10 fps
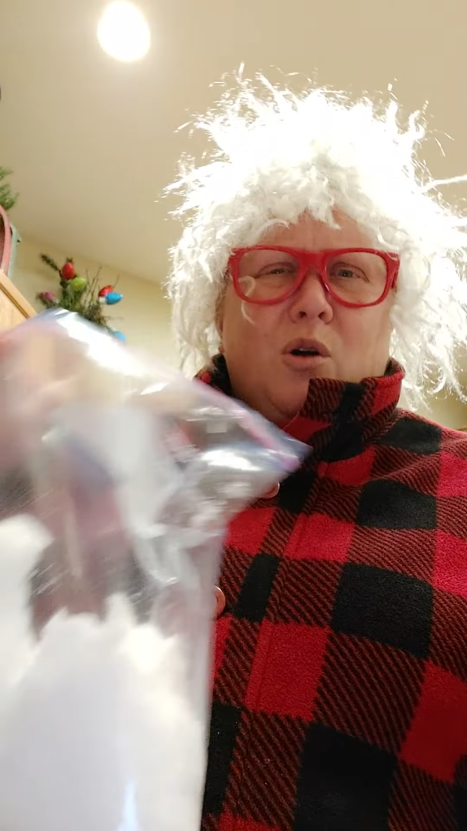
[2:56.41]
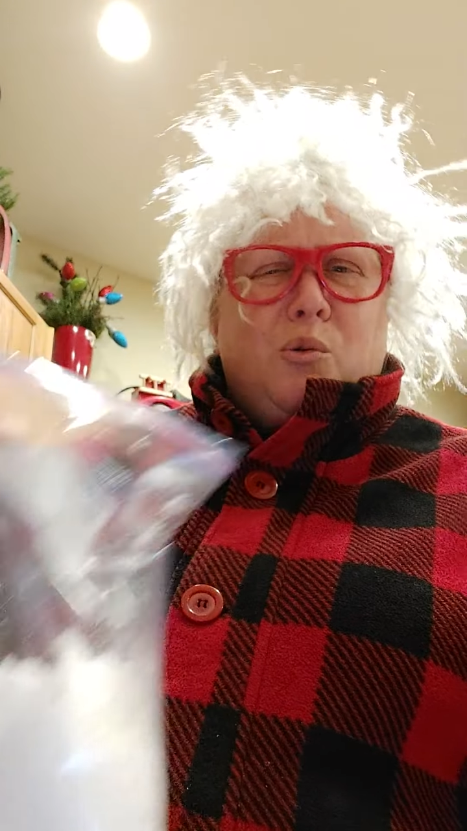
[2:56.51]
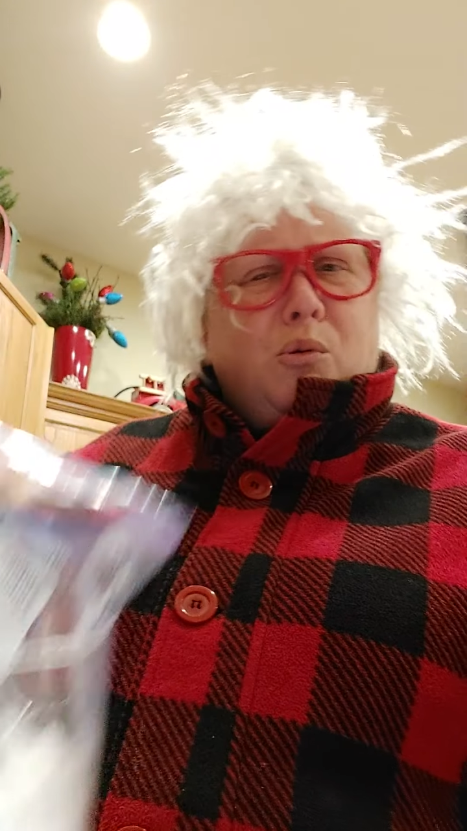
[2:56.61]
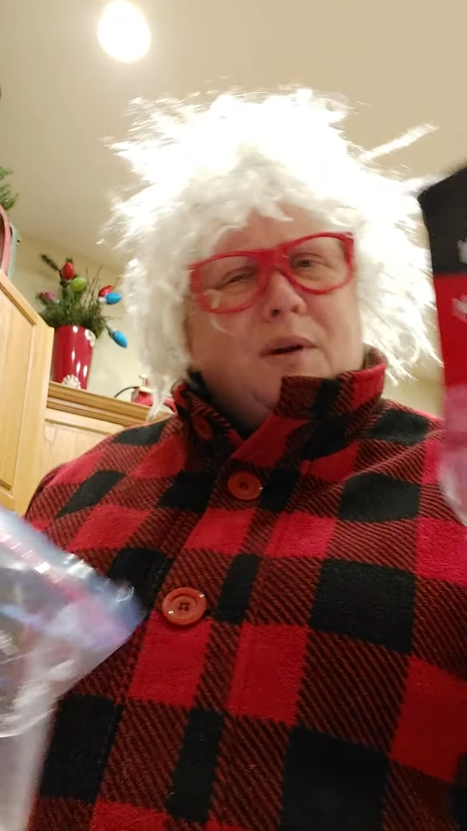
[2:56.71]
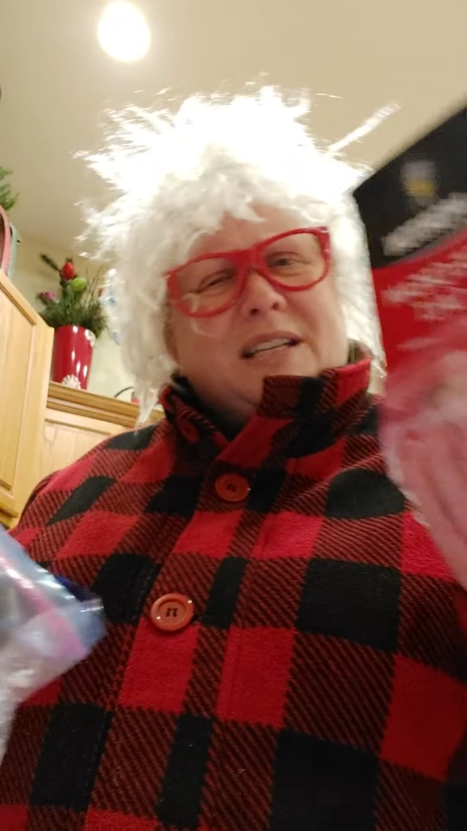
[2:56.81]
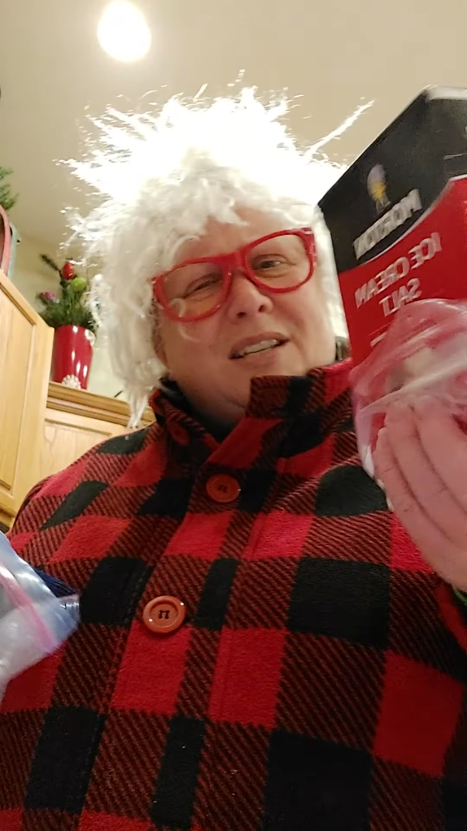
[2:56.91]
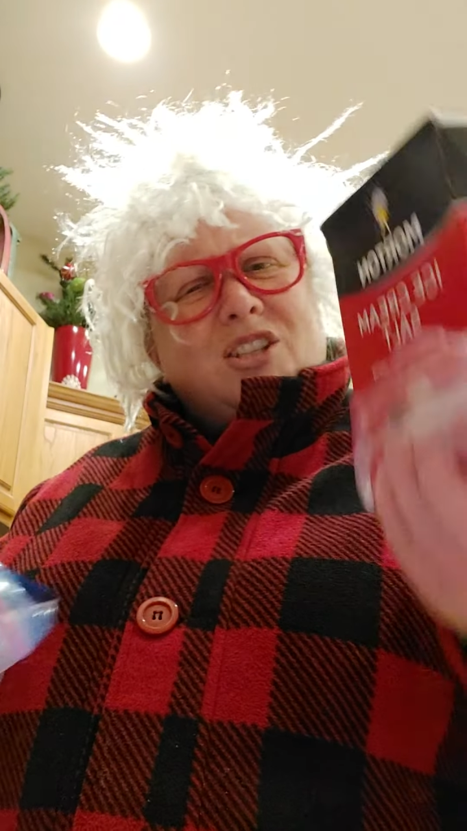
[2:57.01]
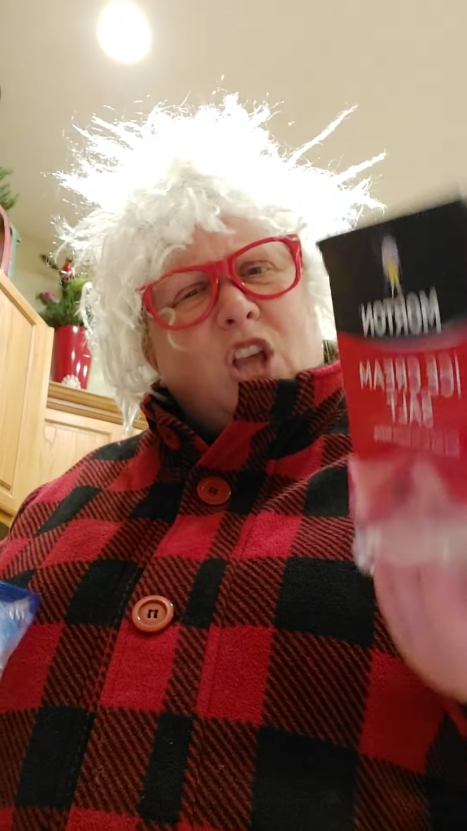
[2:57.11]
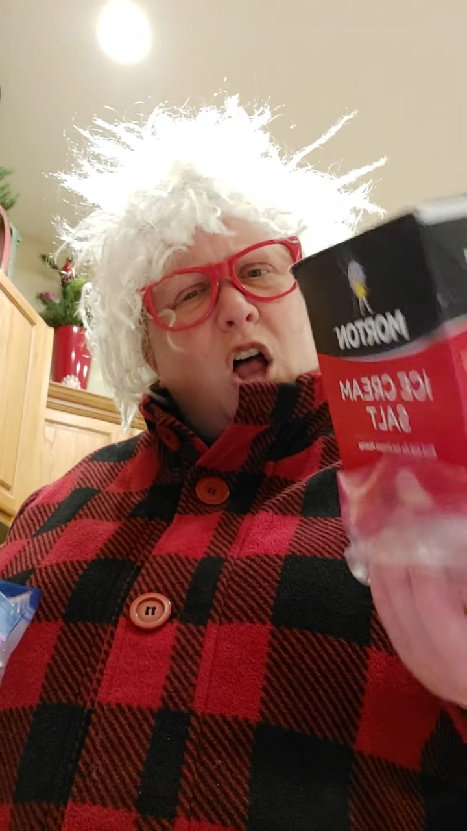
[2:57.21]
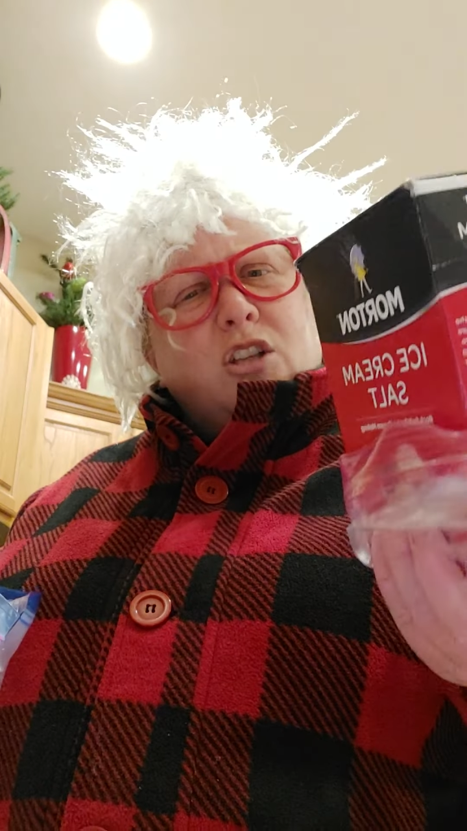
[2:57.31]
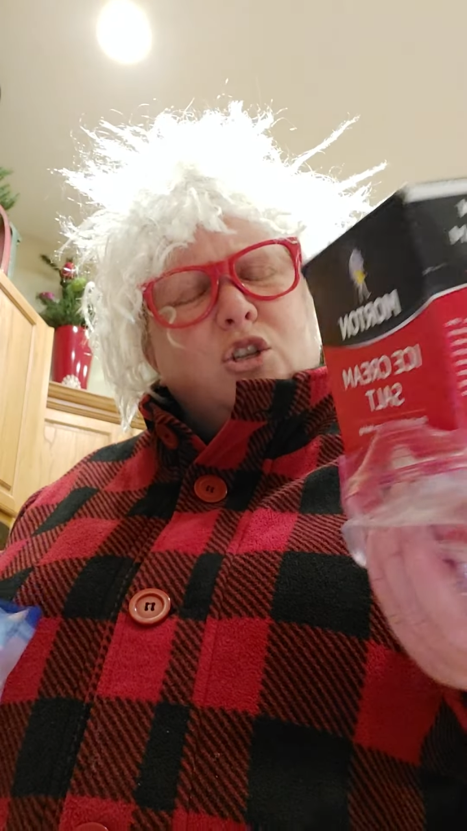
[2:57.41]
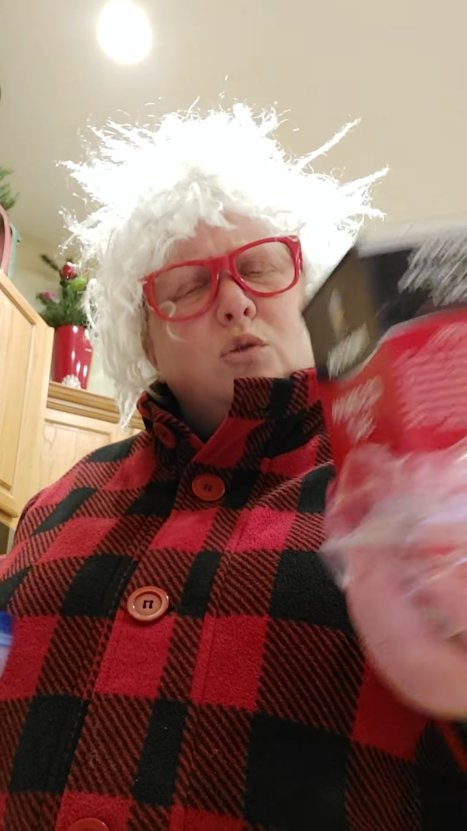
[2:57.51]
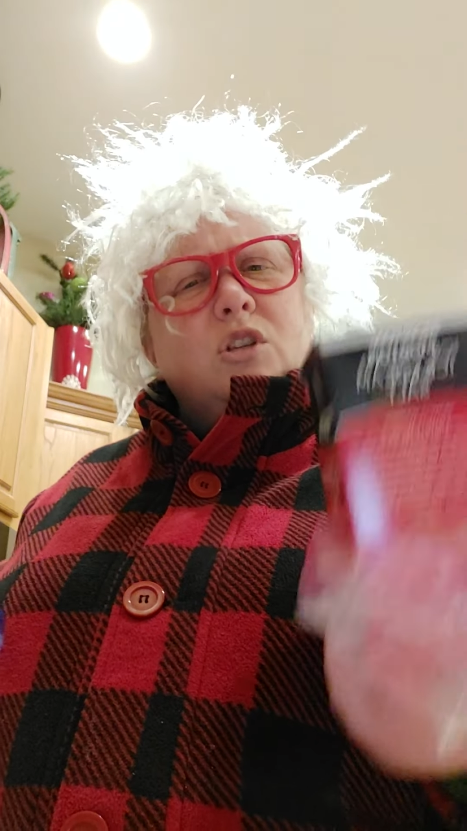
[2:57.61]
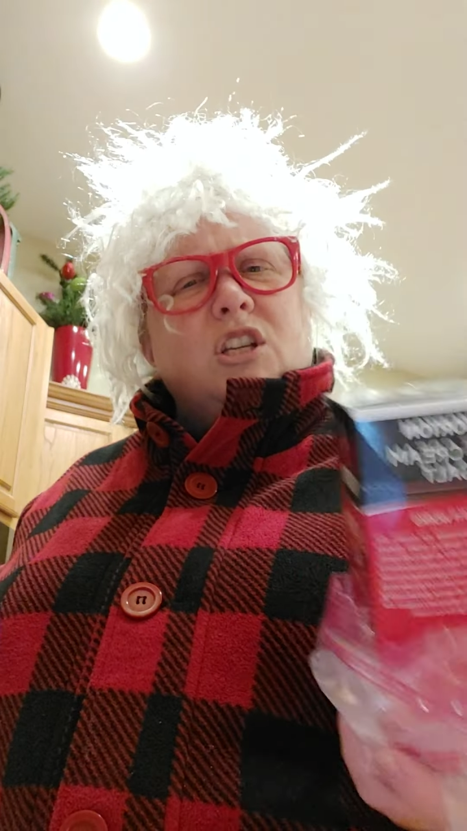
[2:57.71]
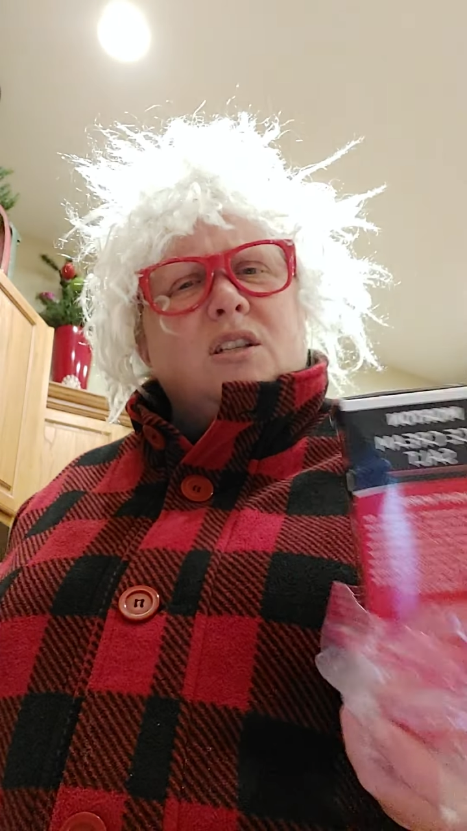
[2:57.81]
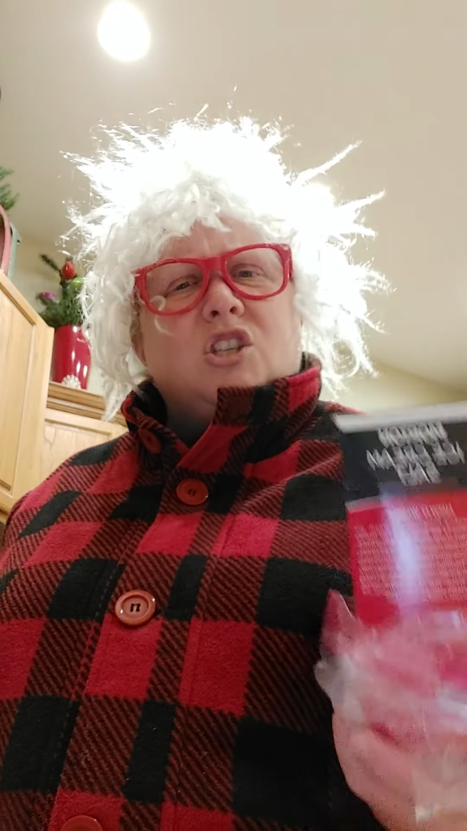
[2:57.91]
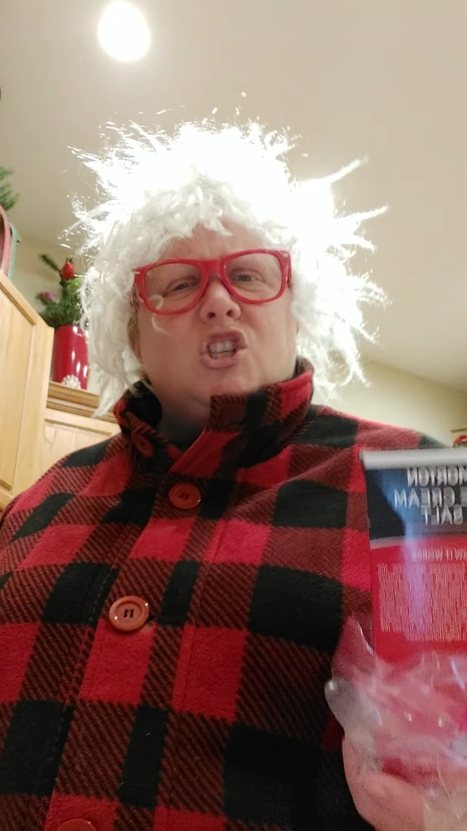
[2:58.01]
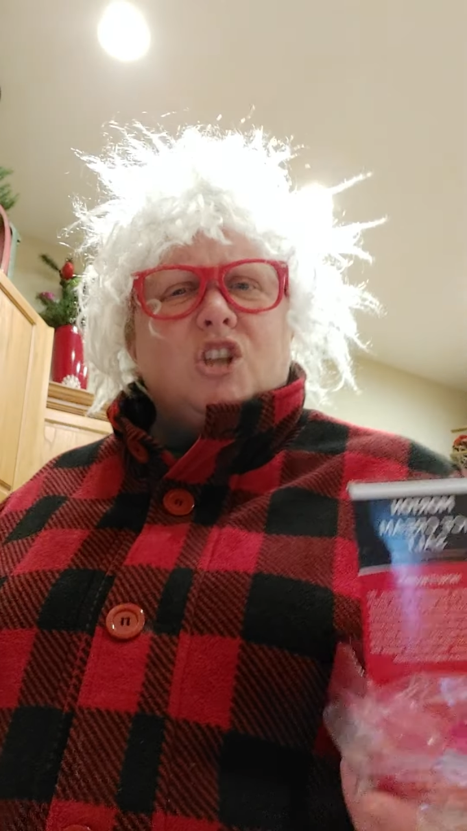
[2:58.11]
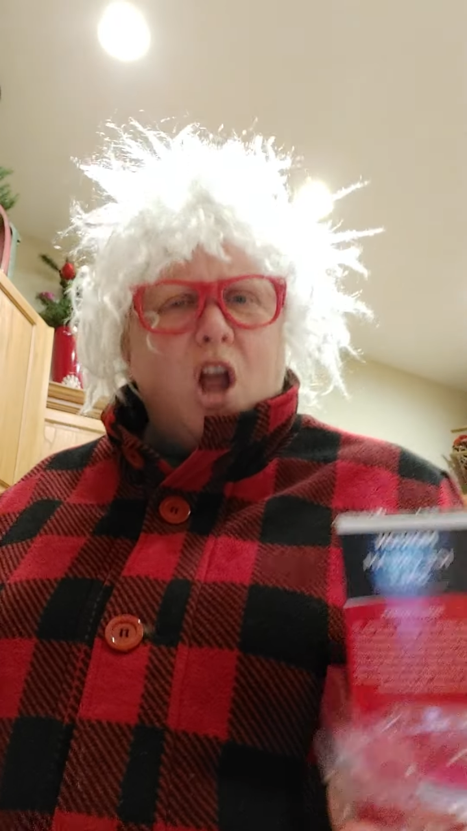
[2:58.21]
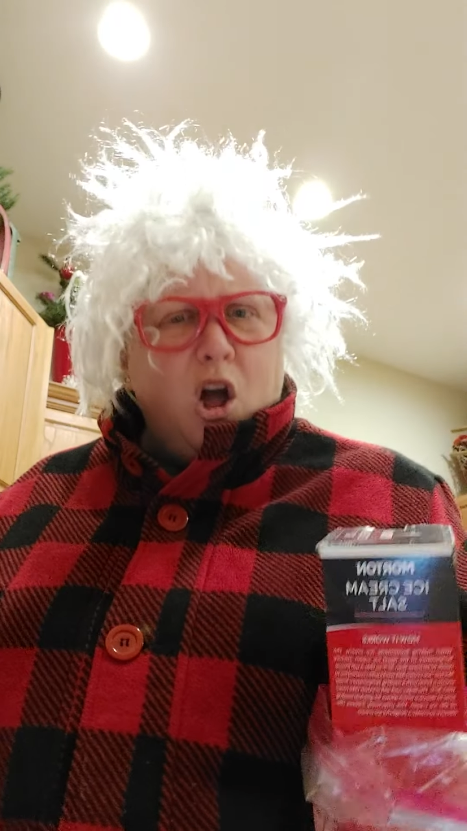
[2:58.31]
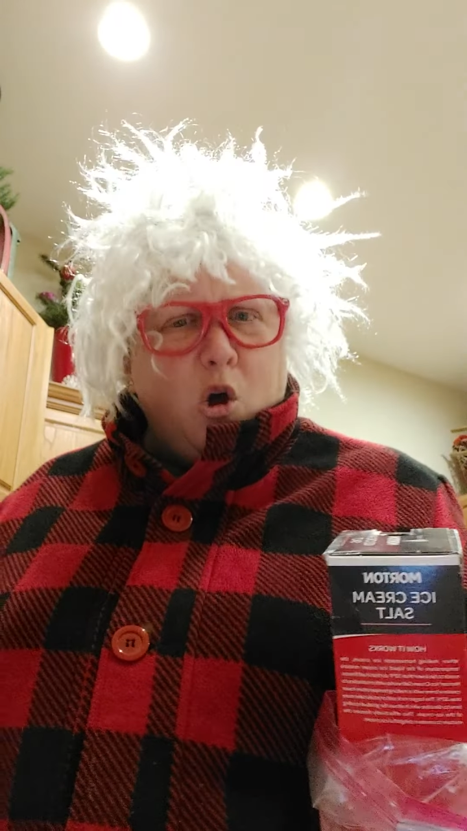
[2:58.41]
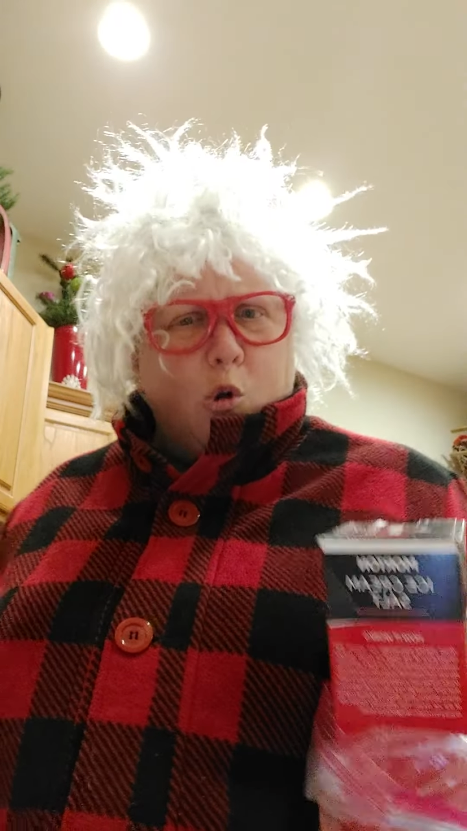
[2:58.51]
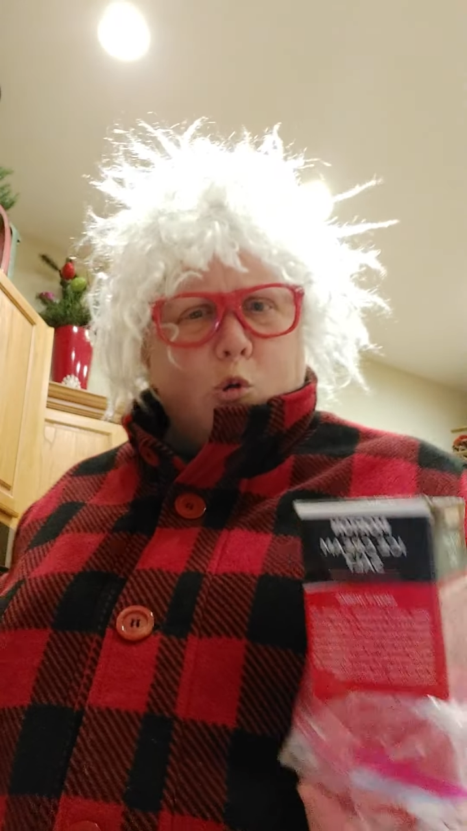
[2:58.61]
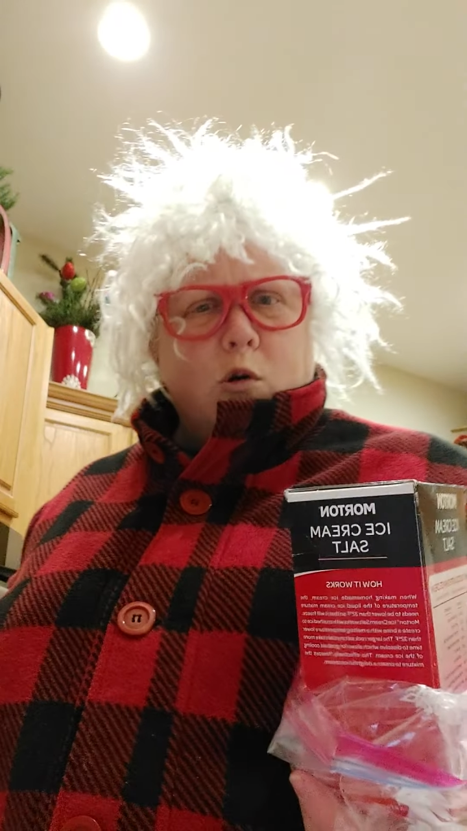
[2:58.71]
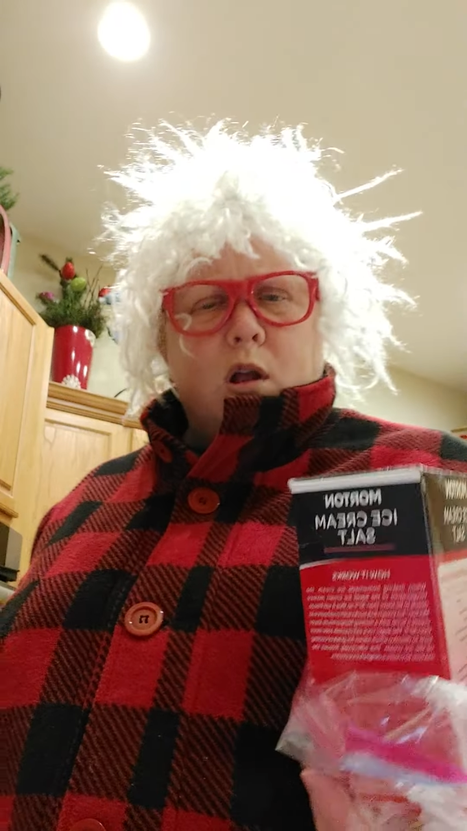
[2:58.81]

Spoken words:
Well, what does salt do to snow?